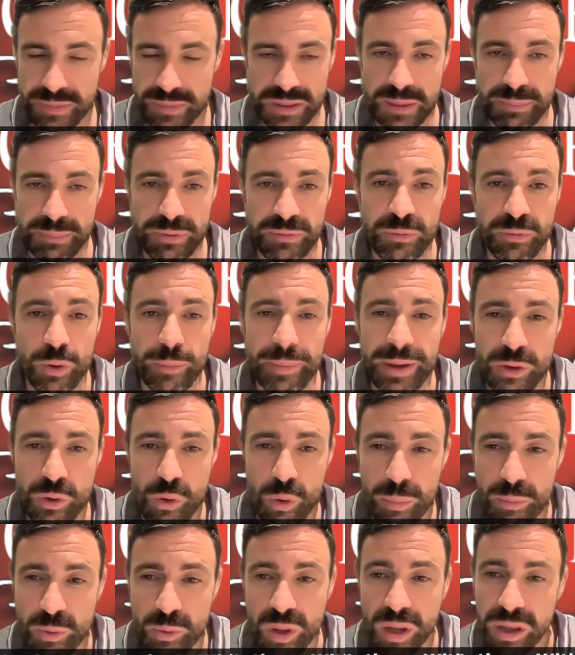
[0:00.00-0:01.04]
perform our
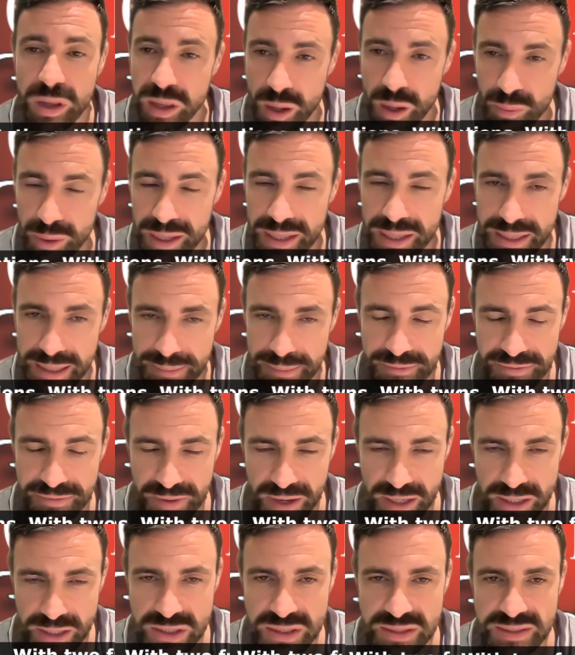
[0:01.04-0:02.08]
normal lower limb
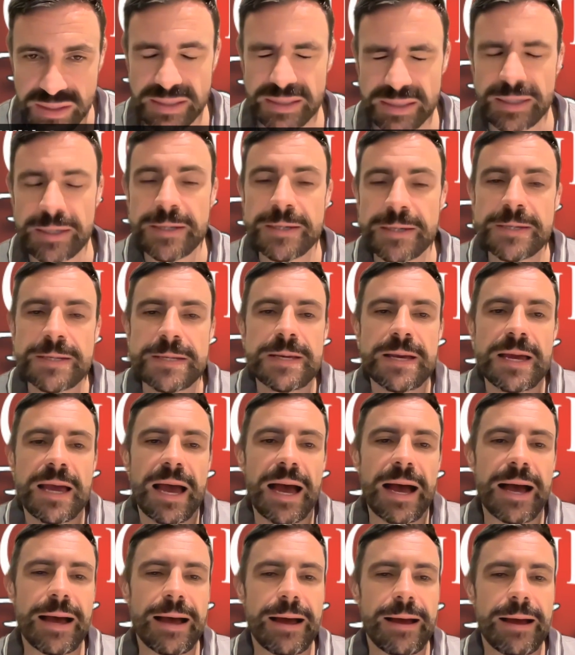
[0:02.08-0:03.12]
functions.
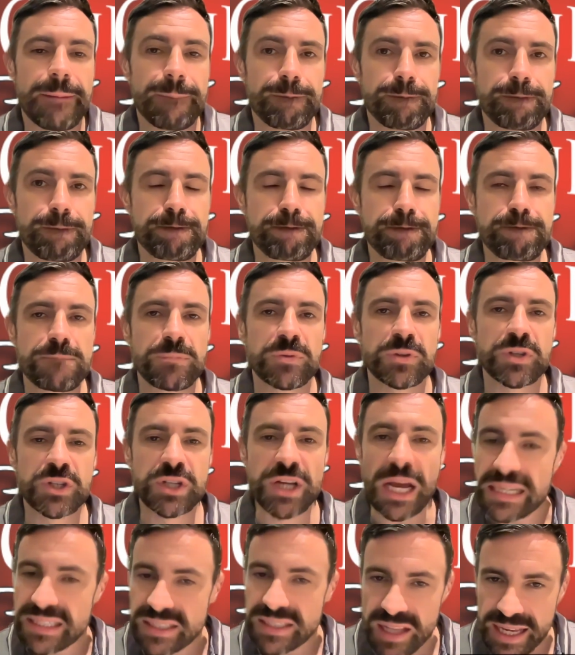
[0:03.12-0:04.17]

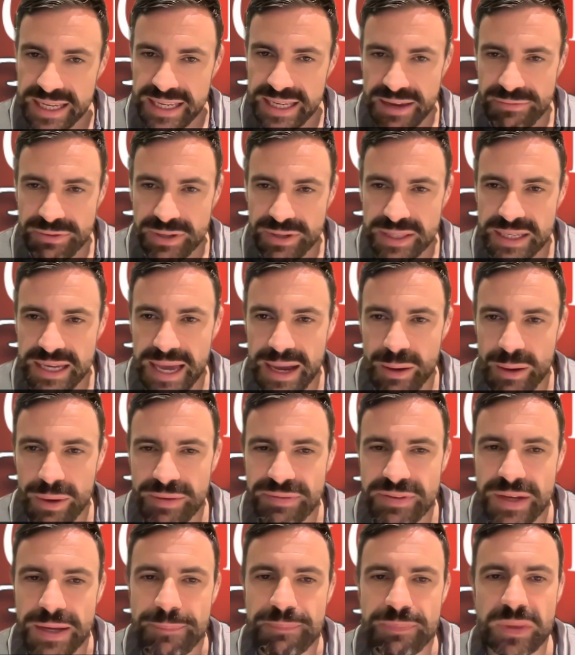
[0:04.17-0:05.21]
Just like everything,
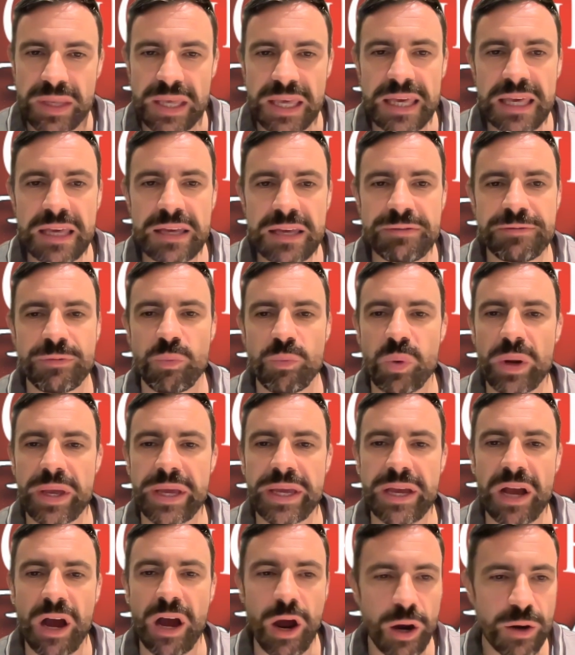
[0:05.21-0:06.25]
however, if
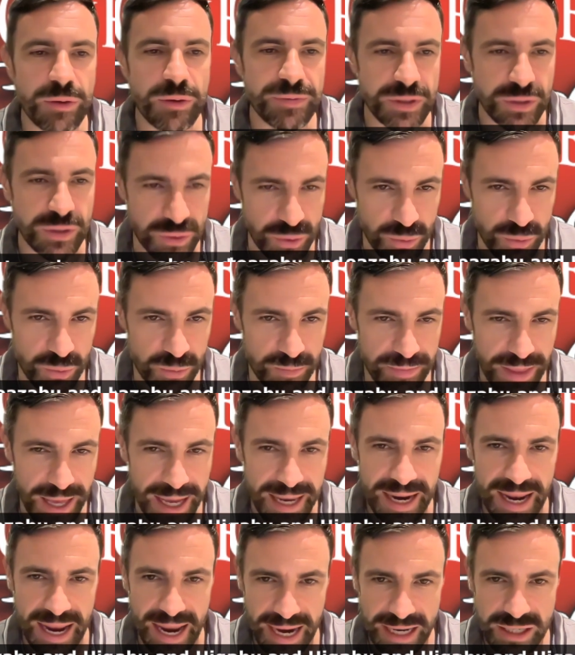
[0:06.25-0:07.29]
we overdo
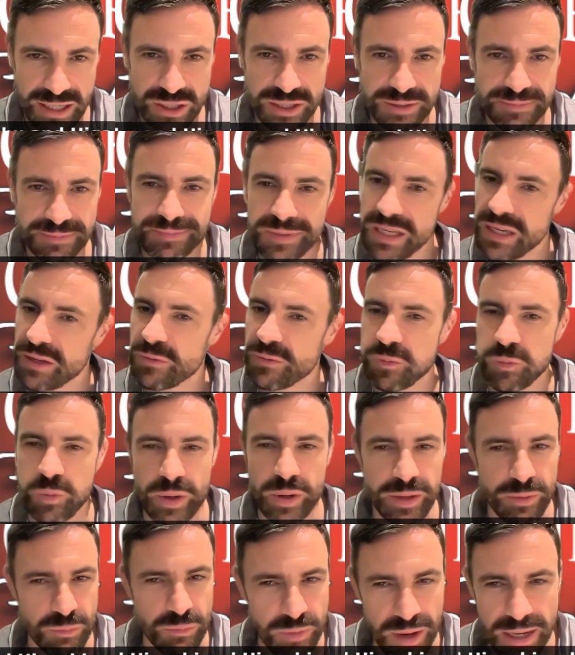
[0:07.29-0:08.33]
that action, if
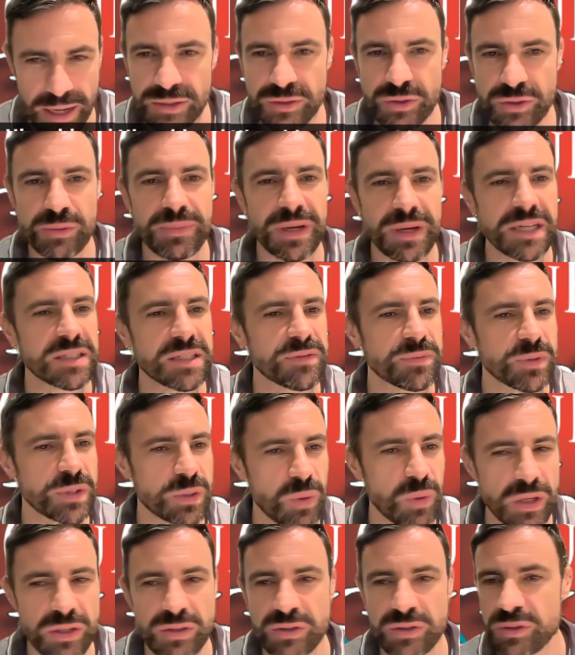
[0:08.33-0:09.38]
we run too much, if we
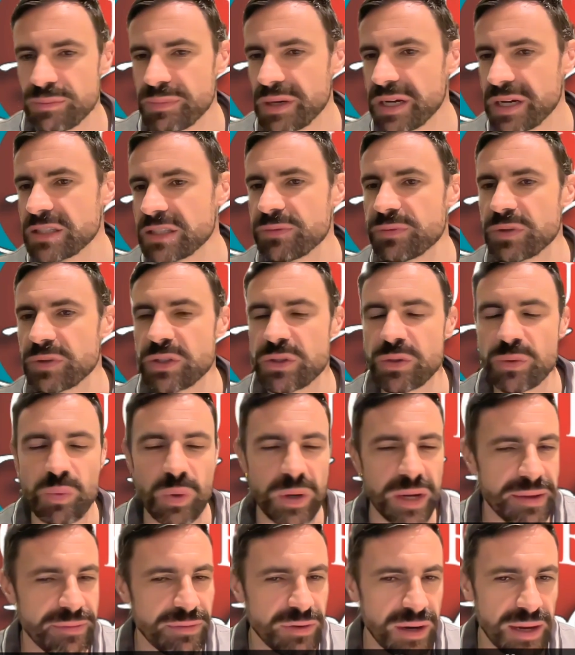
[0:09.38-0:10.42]
squat too much, if we do
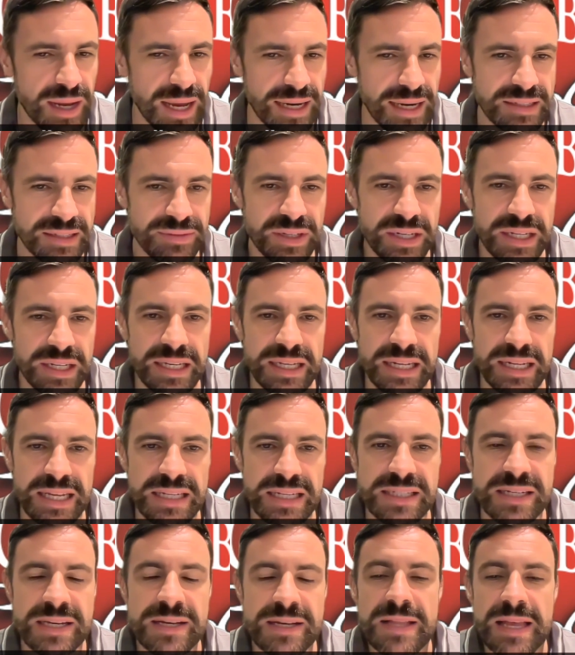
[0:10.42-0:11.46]
whatever activity it
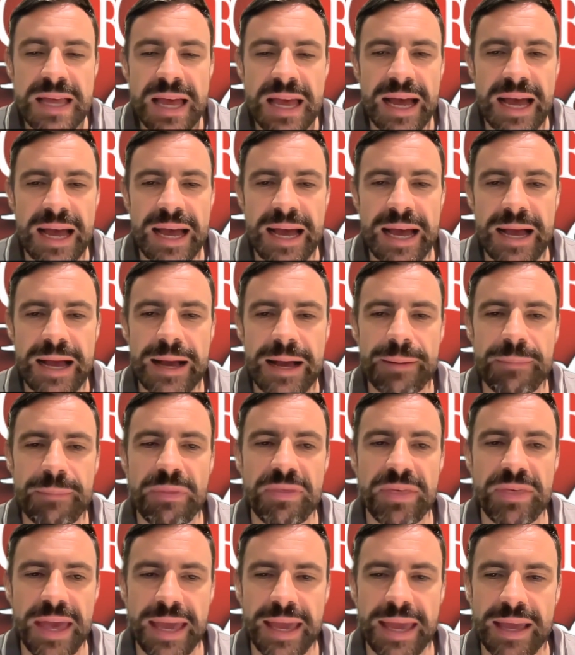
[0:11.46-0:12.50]
is,
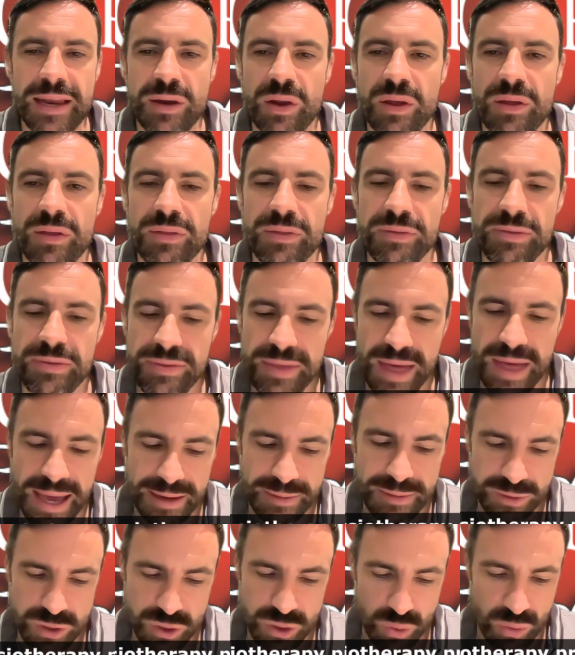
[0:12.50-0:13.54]
then that
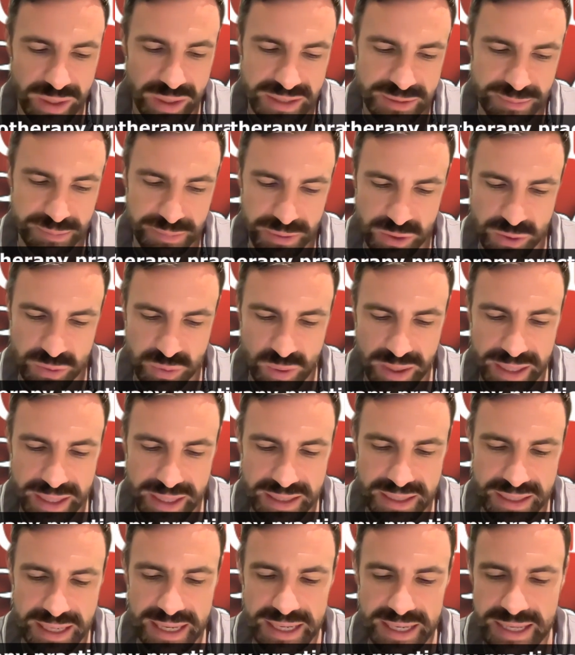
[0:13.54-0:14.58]
joint between the
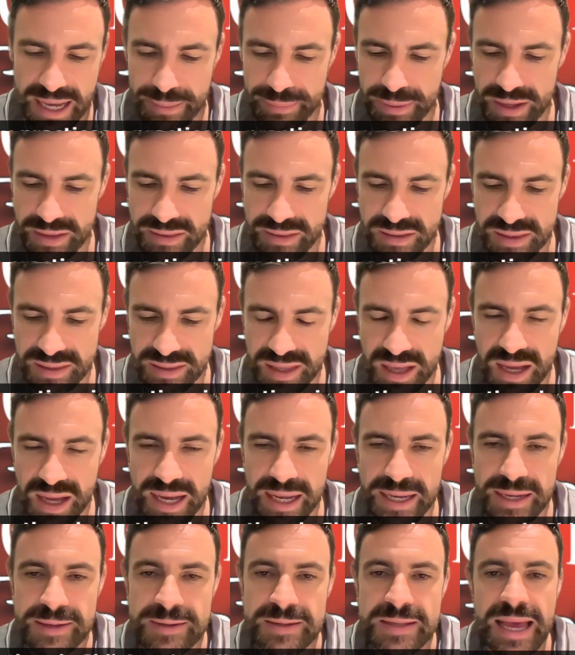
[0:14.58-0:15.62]
kneecap and the
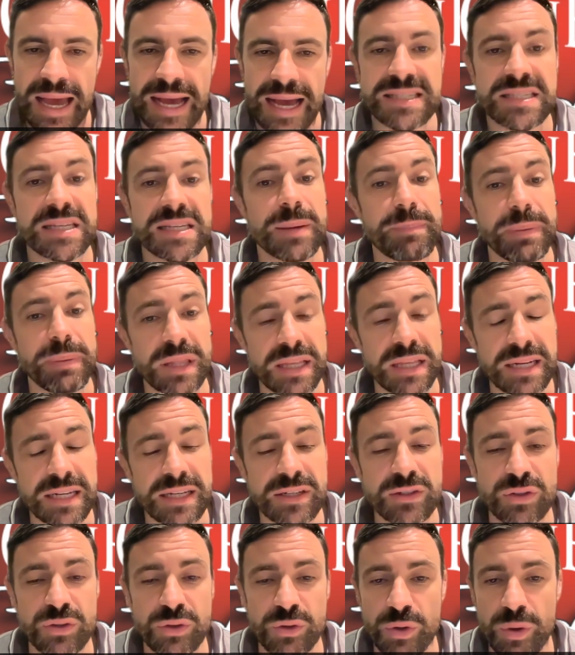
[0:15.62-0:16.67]
thigh has the ability
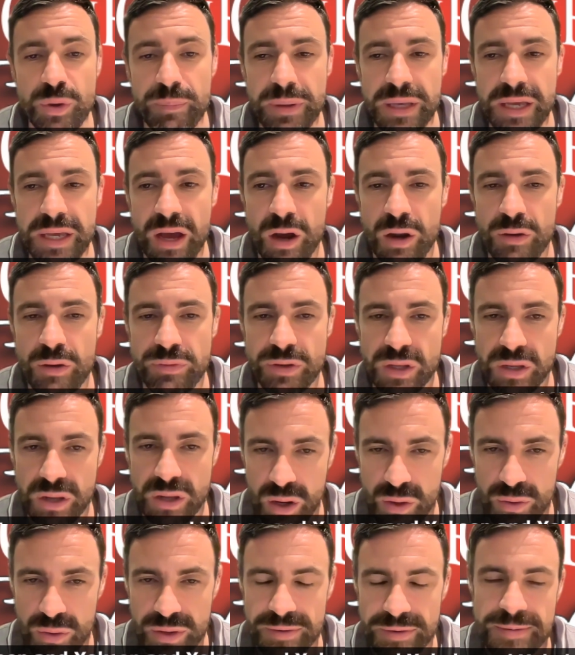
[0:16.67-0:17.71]
to be
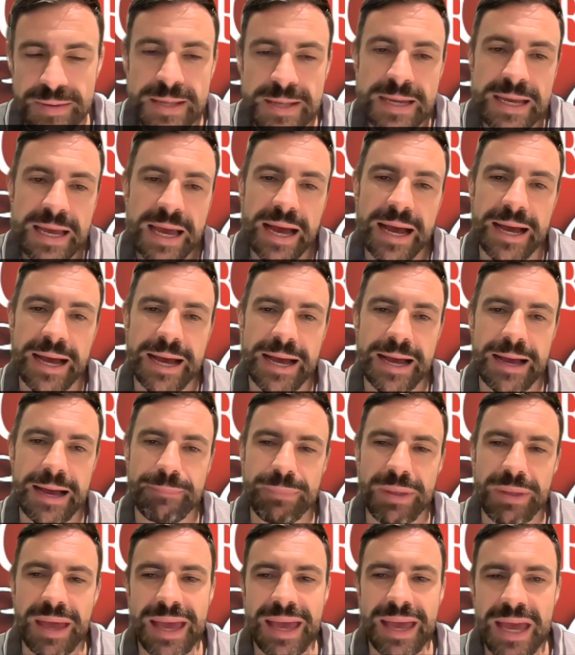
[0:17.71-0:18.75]
overloaded.
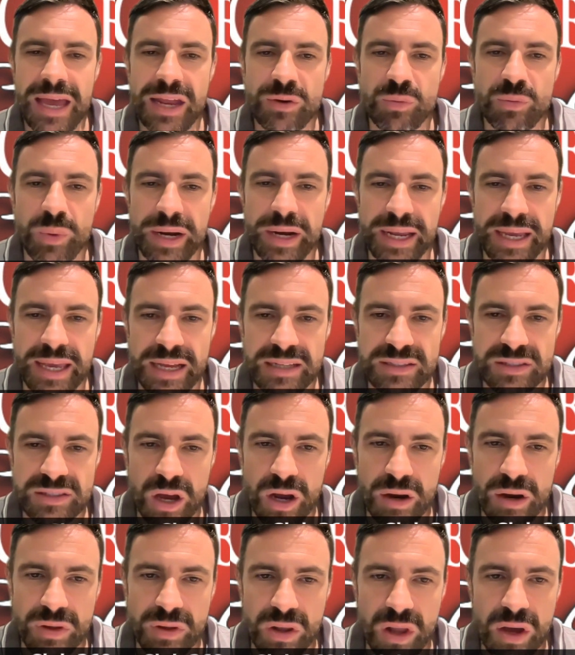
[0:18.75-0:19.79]
And when it gets
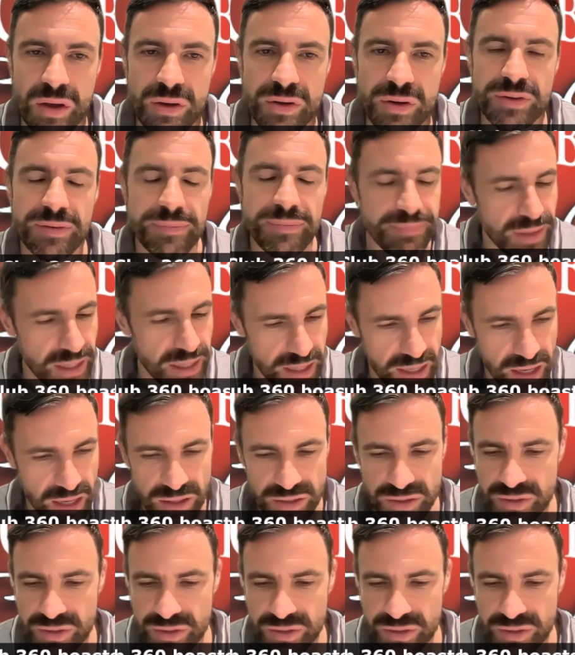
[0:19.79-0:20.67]
overloaded, it goes